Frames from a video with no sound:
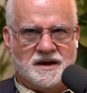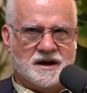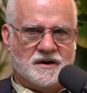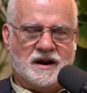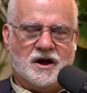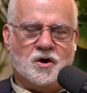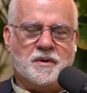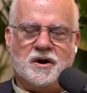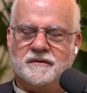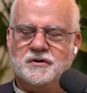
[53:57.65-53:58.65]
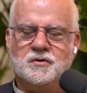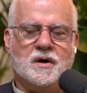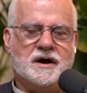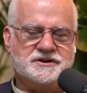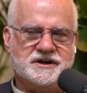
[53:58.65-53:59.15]
Well, I hope all of you
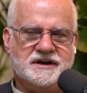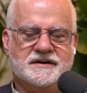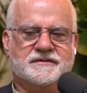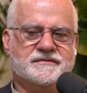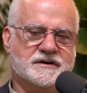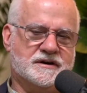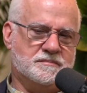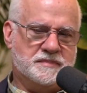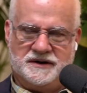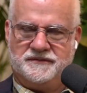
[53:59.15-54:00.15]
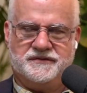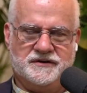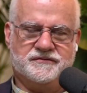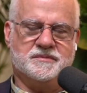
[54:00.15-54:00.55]
watching have benefited from